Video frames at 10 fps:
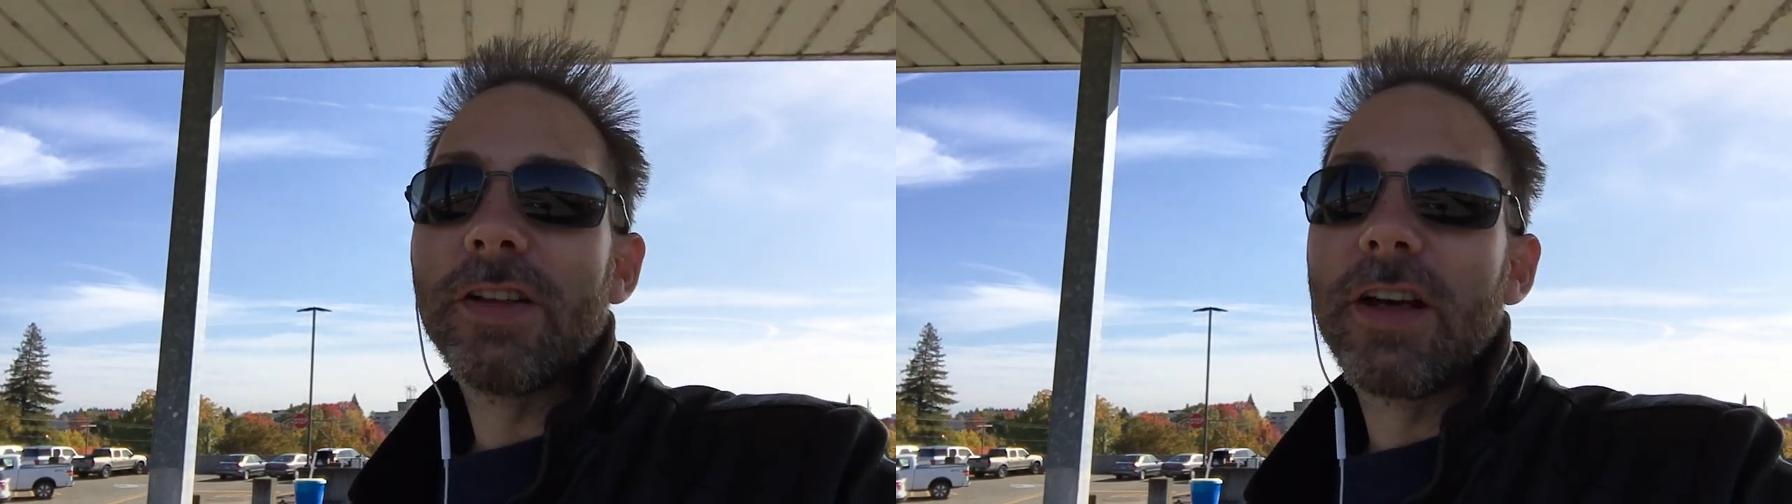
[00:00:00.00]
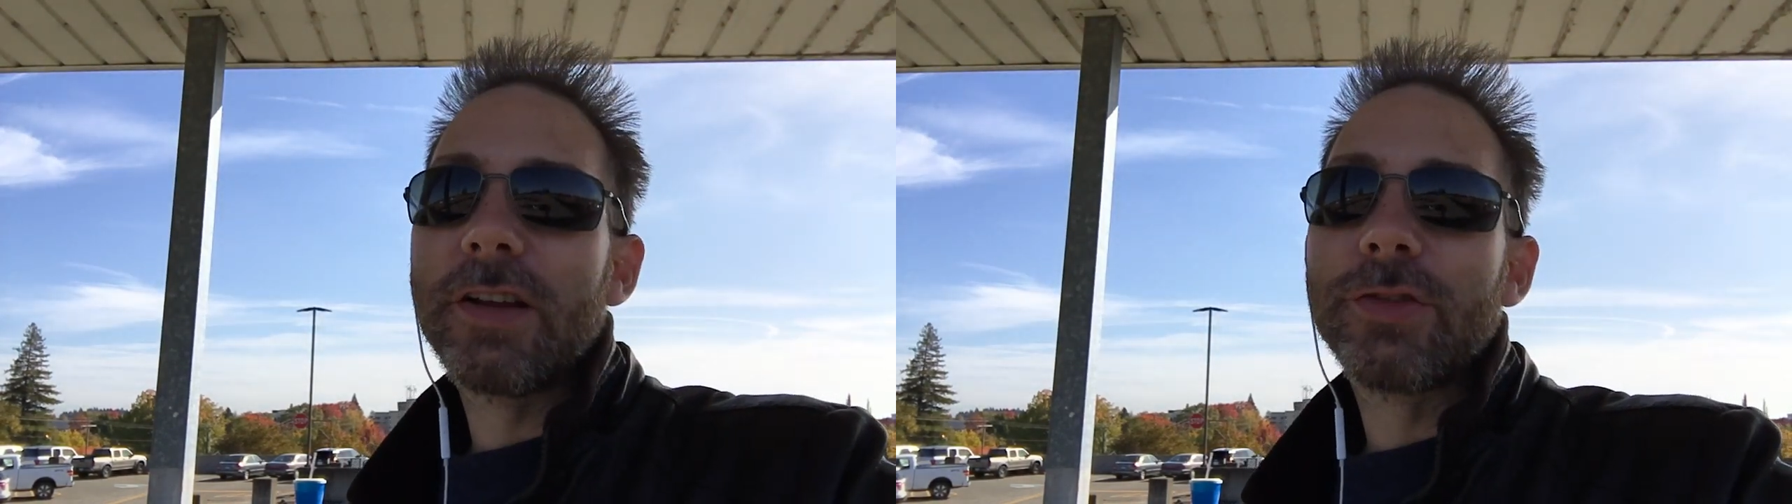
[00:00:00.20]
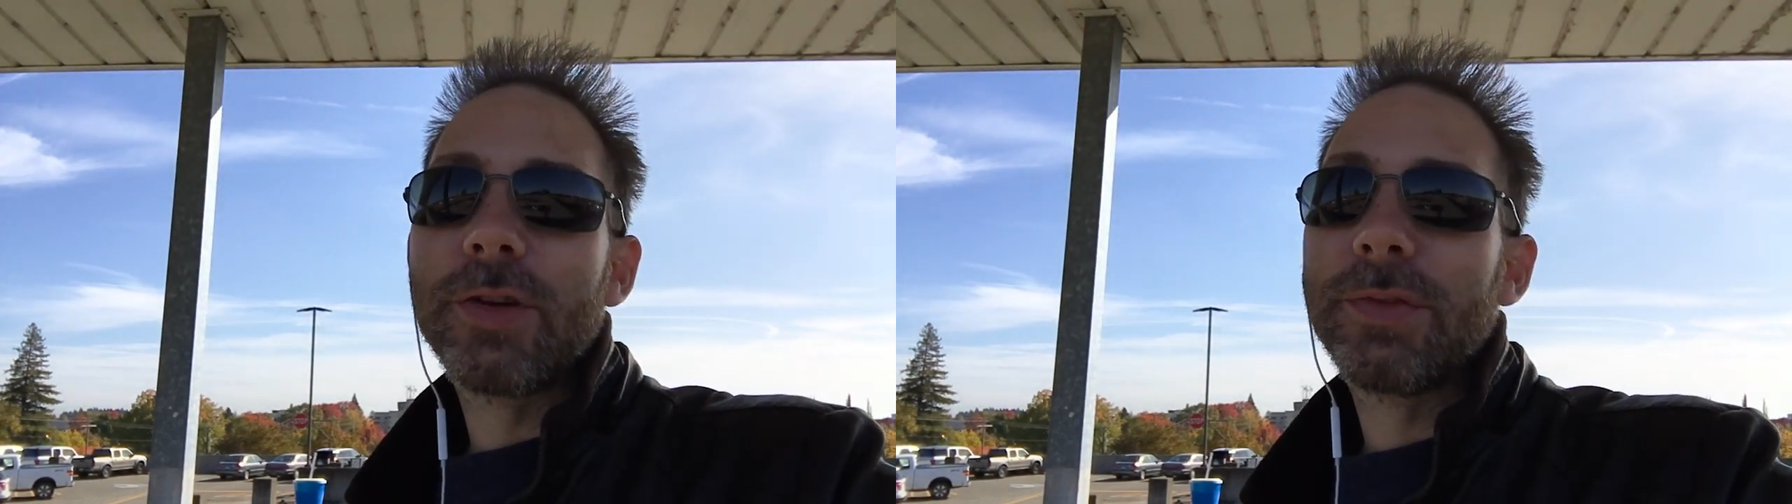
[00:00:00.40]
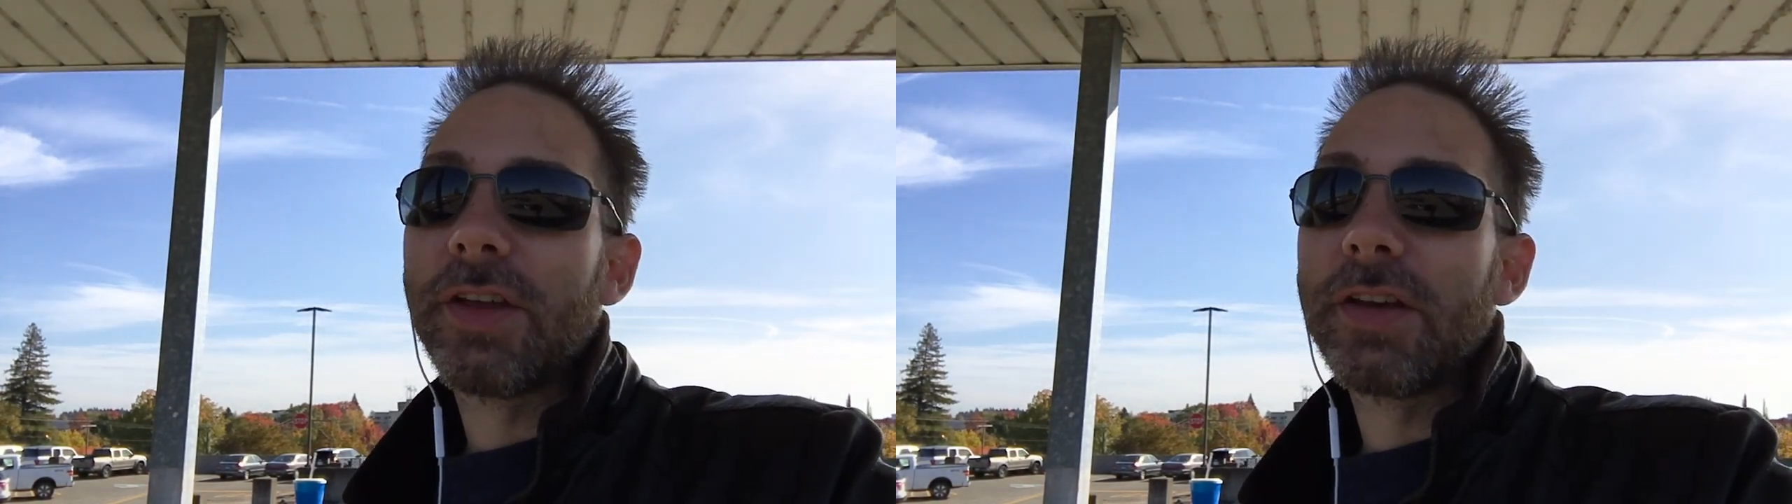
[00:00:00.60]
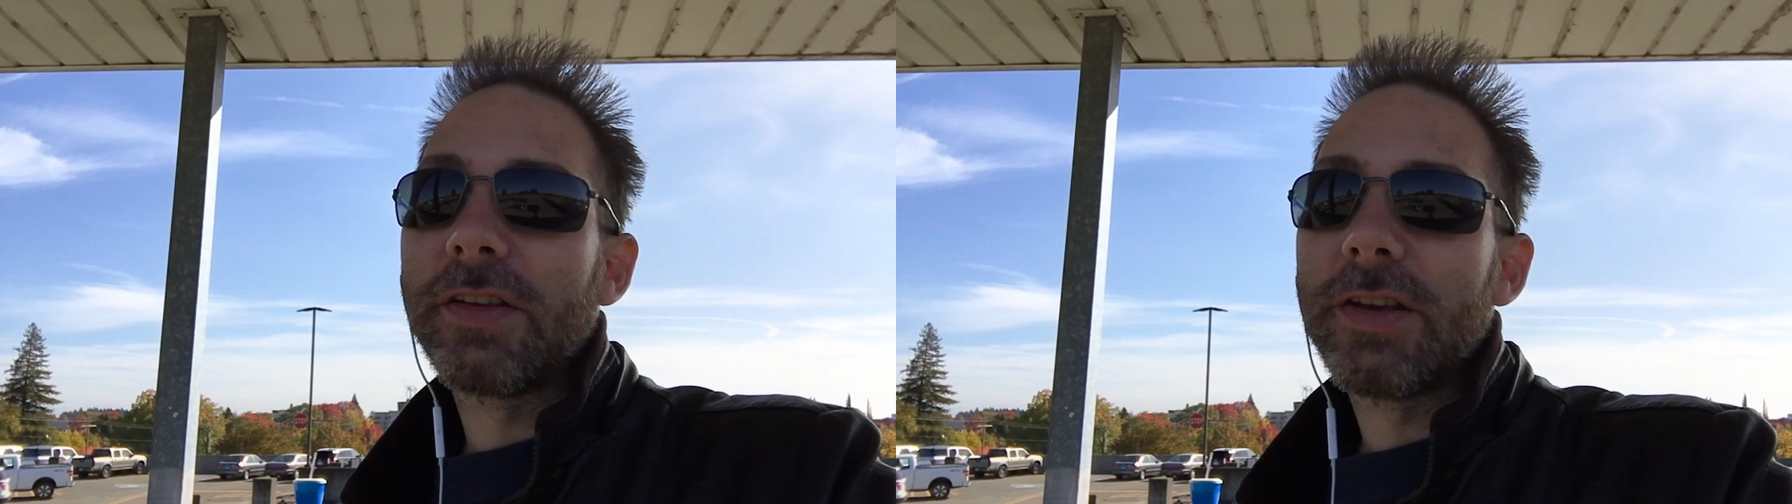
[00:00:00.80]
a lot of dreams
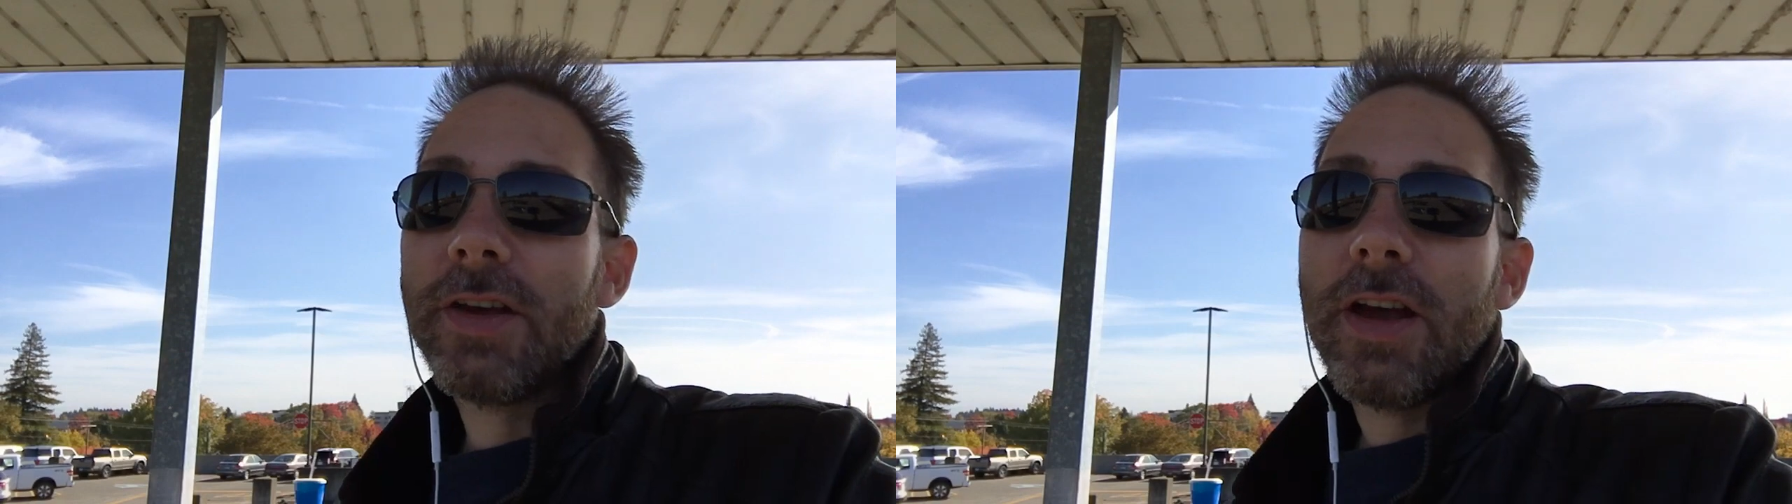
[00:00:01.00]
lately.